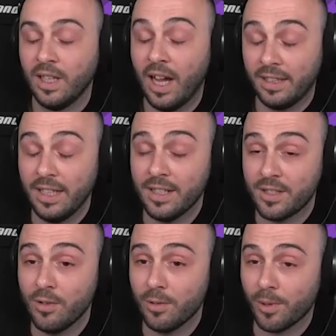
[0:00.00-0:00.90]
I think it's
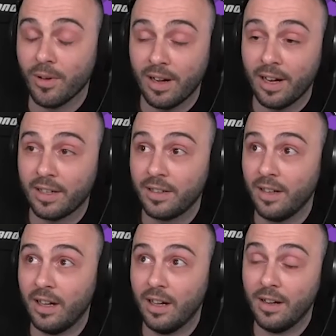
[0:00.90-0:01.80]
cool, bro. Like
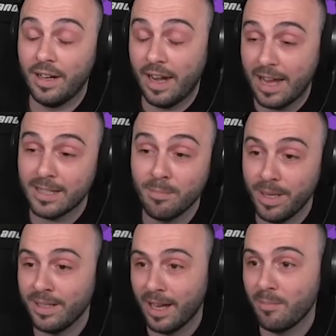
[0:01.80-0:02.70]
it hasn't
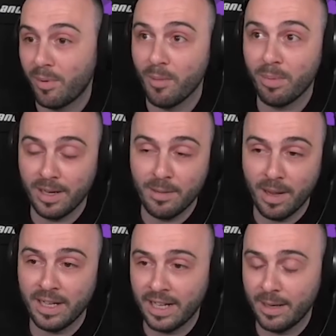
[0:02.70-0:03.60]
been done properly in
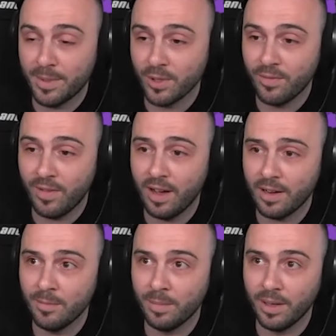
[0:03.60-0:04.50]
many games so far,
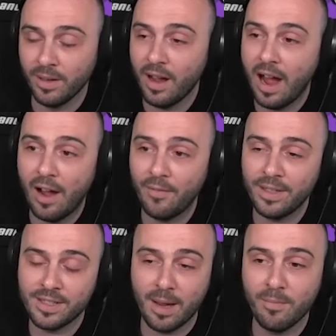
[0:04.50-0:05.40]
but having
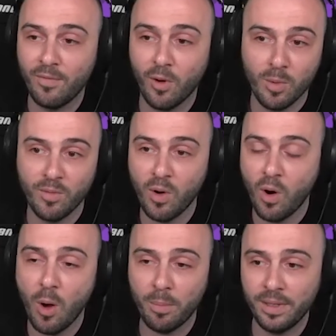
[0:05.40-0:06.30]
some form of
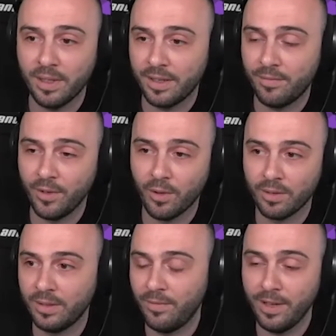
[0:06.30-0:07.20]
co-op, either if you're
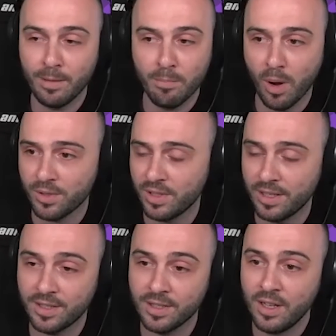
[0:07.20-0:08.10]
defeating
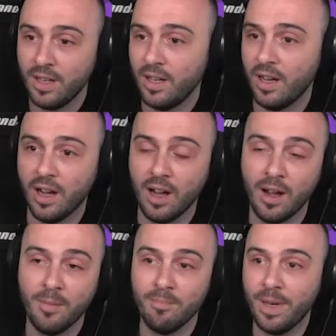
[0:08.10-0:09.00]
bosses,
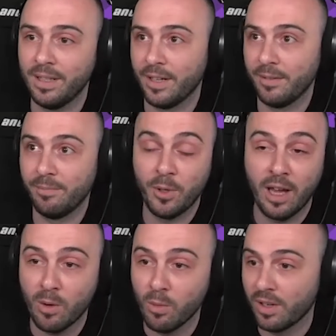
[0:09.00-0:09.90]
either you
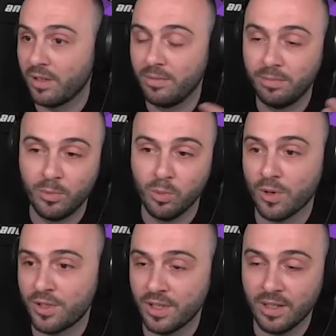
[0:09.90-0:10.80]
gotta work
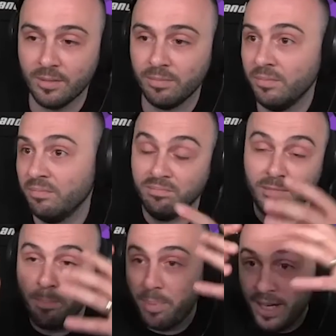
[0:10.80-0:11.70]
towards the
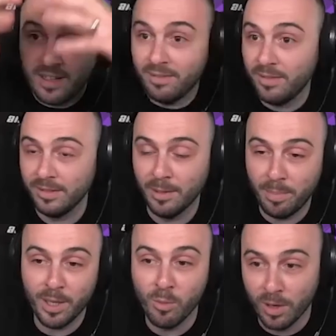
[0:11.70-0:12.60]
big
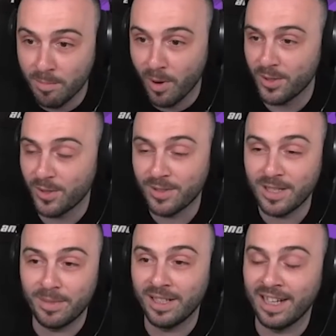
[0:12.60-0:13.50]
world boss or
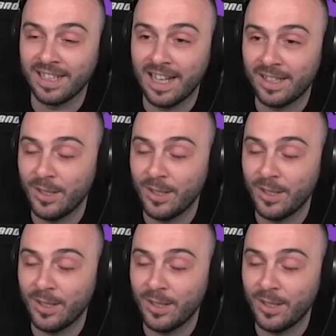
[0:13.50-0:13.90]
something like that,